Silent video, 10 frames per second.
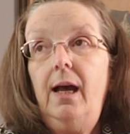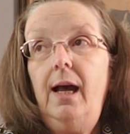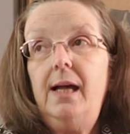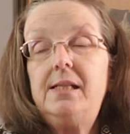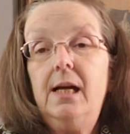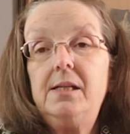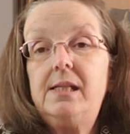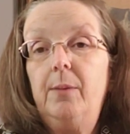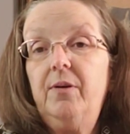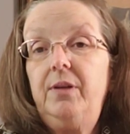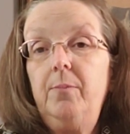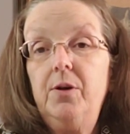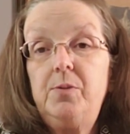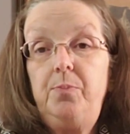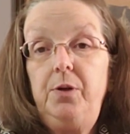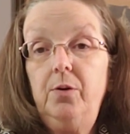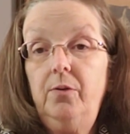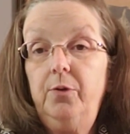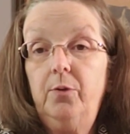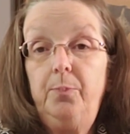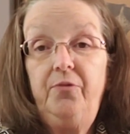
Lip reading: has done some of the most beautiful